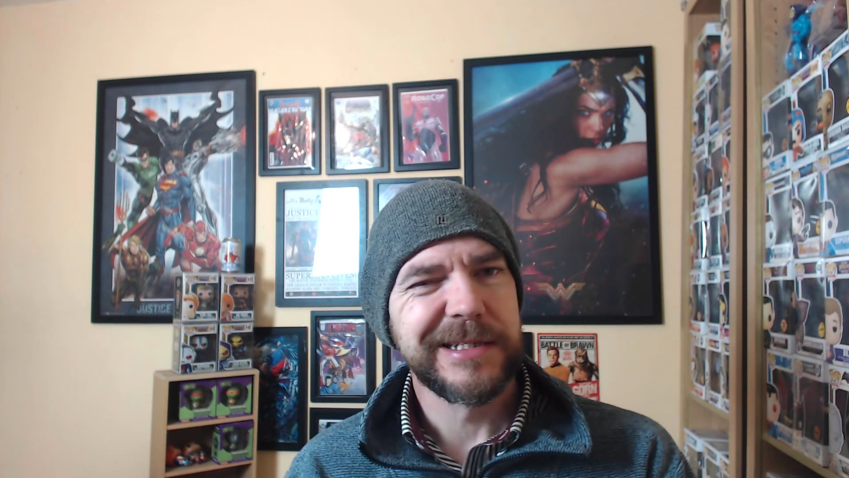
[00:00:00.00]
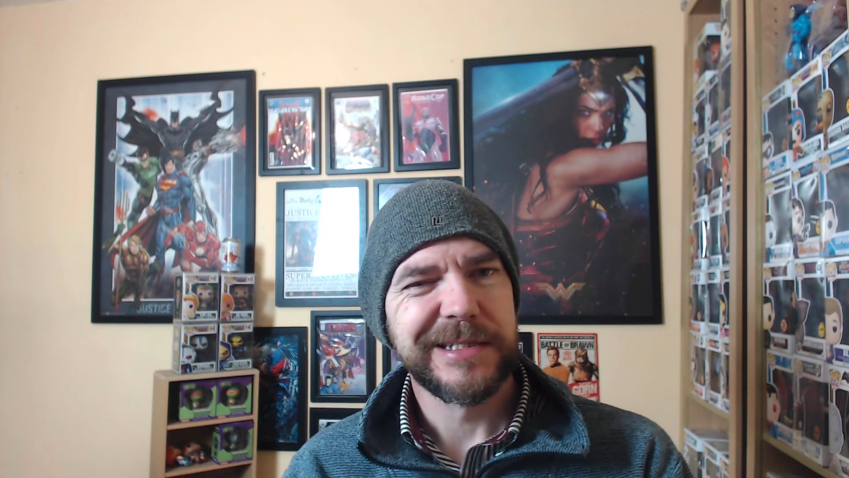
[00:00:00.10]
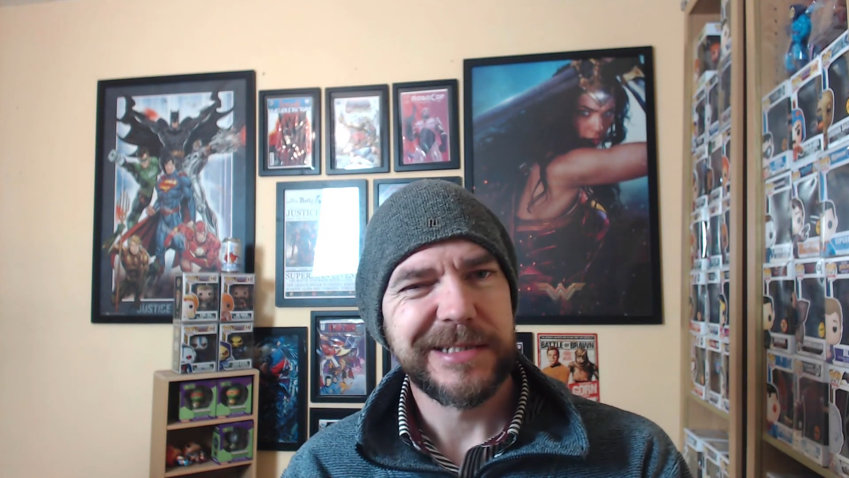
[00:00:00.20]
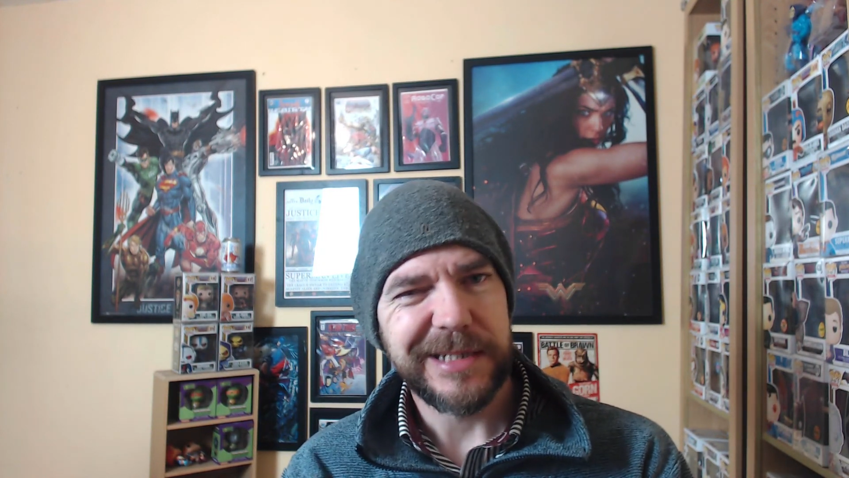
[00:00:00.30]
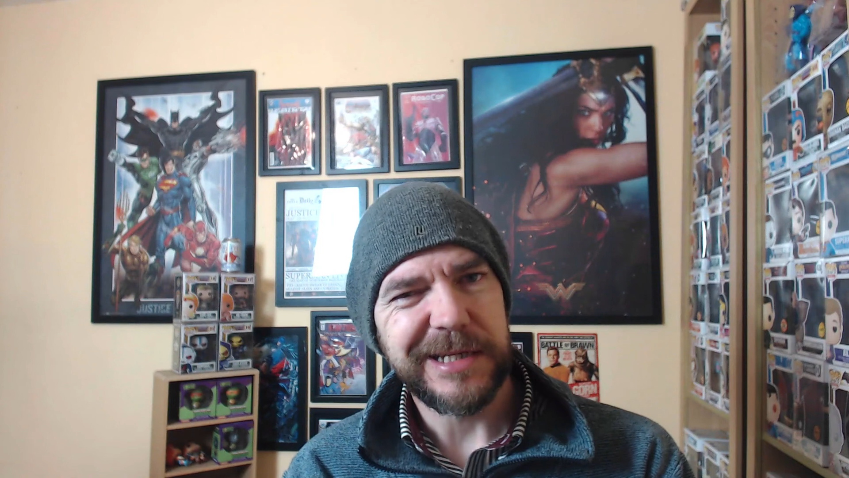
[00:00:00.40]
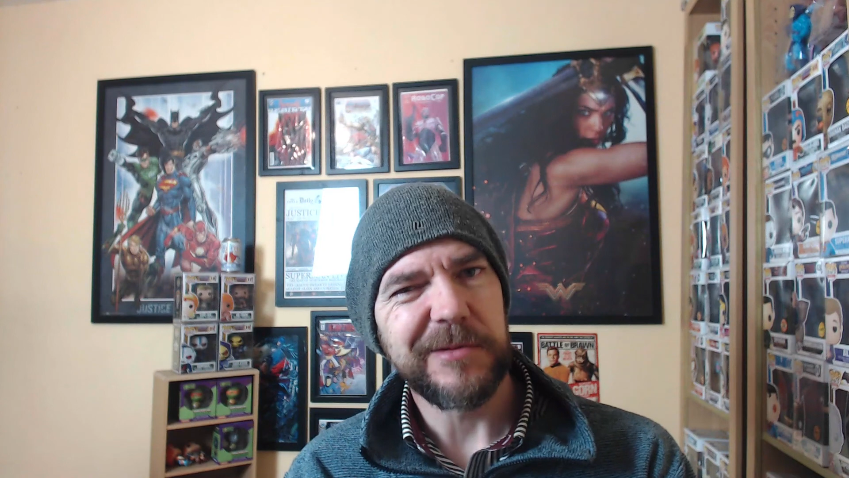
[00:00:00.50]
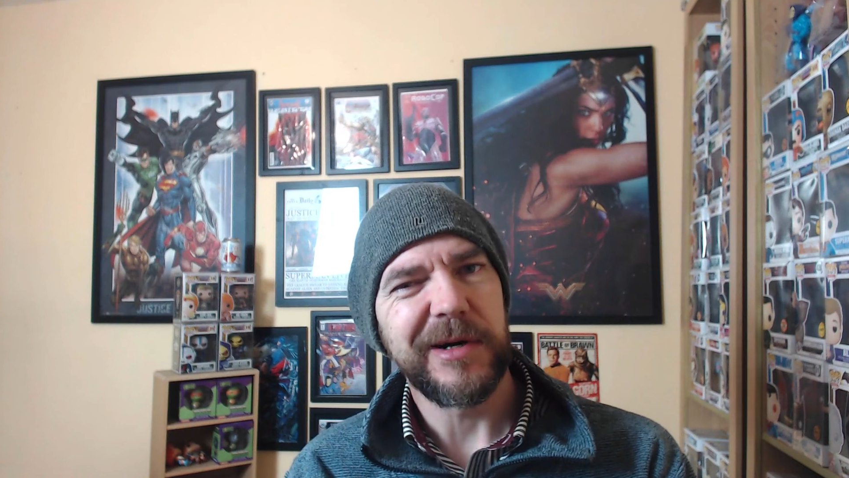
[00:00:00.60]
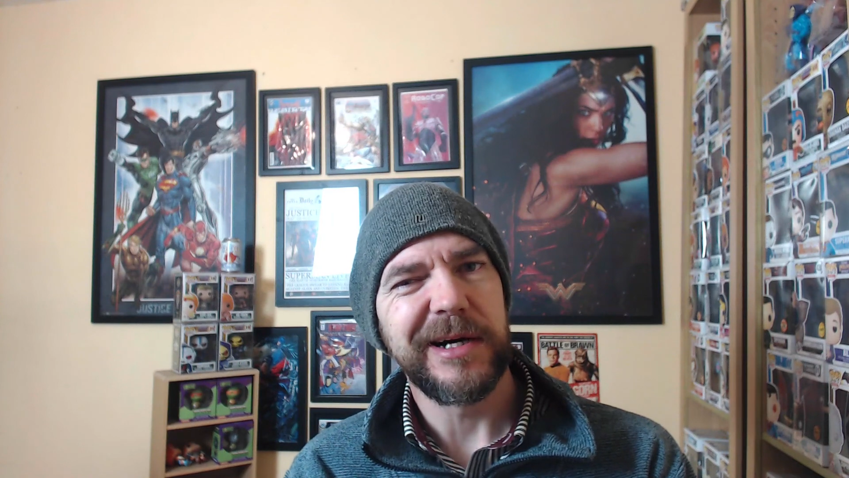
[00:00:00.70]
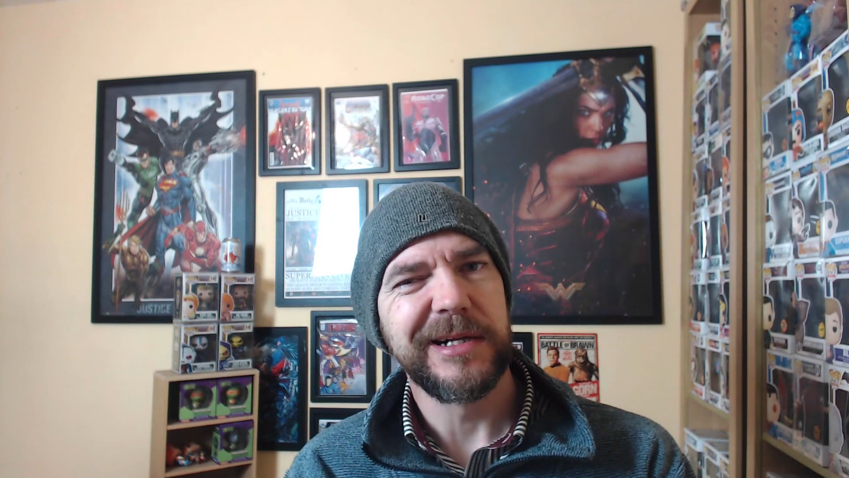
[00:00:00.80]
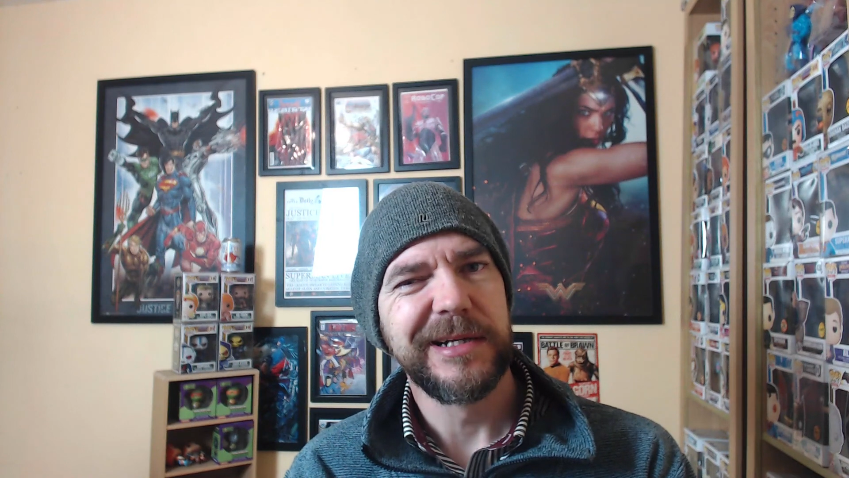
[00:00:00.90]
See you
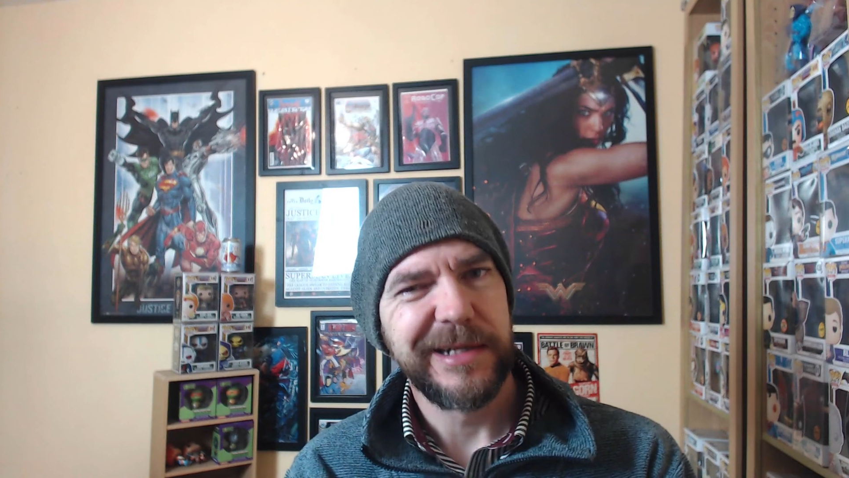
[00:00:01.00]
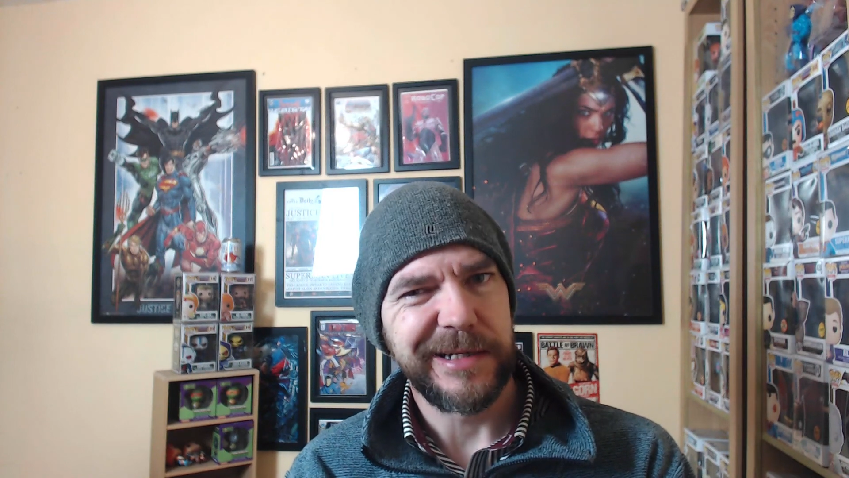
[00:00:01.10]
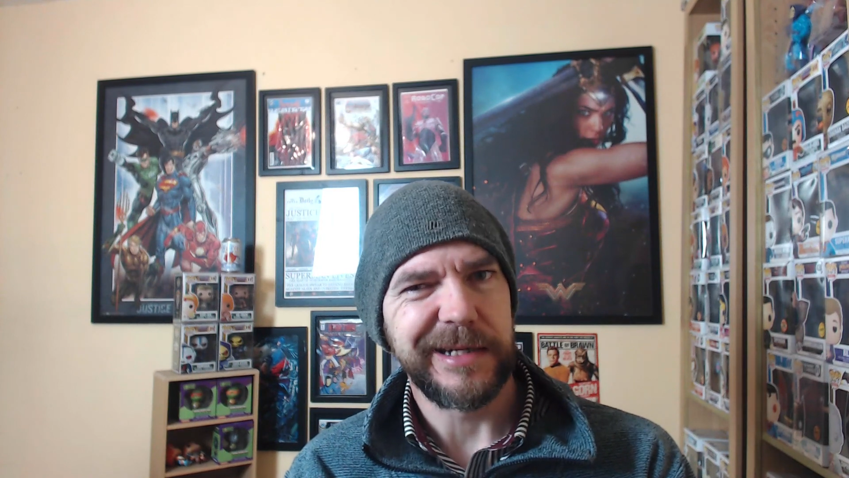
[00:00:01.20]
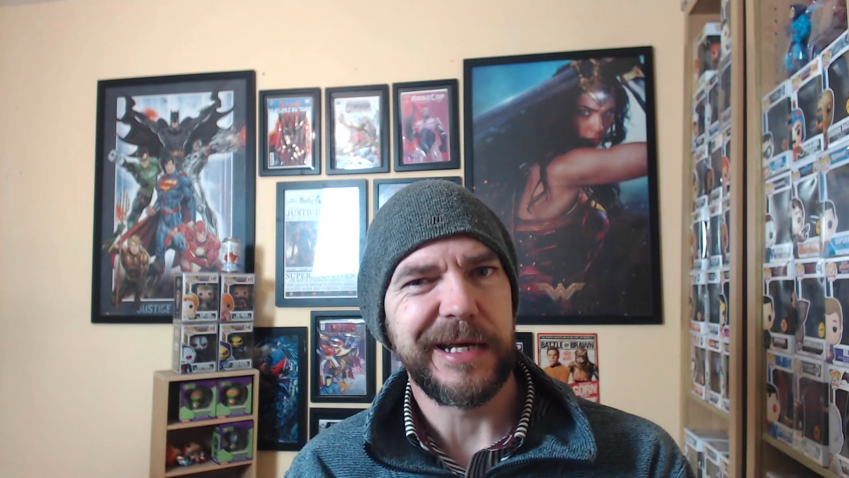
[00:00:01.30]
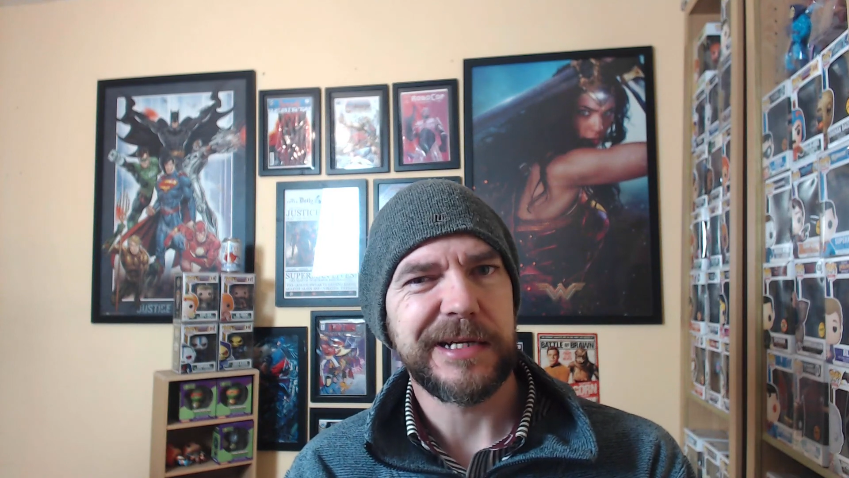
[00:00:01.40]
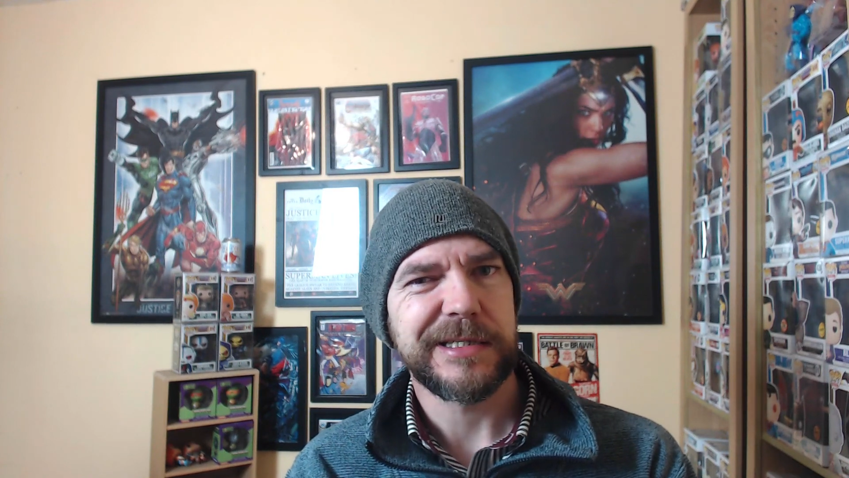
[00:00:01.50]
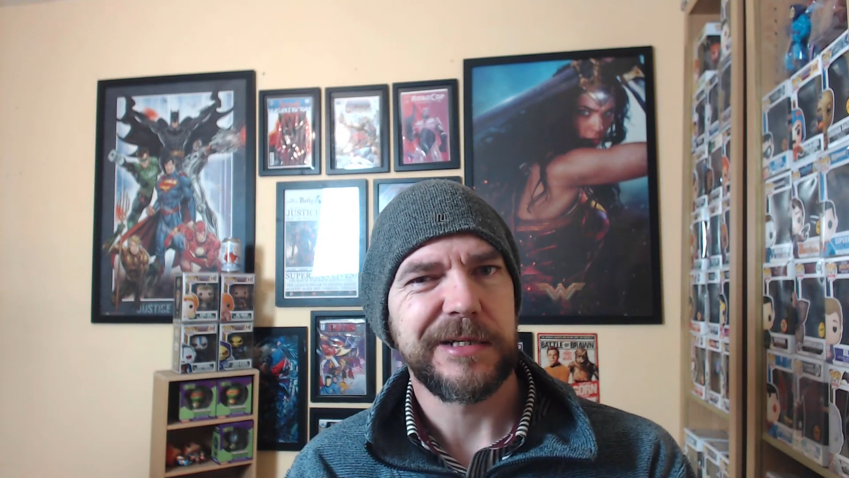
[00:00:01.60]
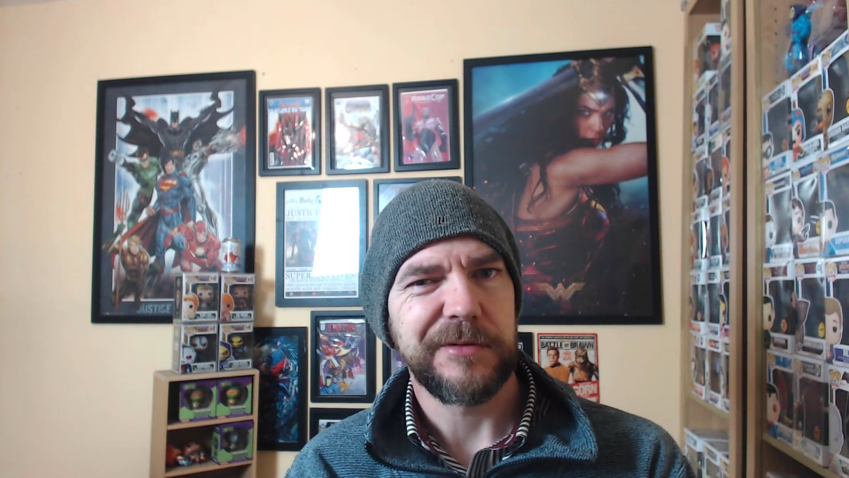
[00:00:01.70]
all in the next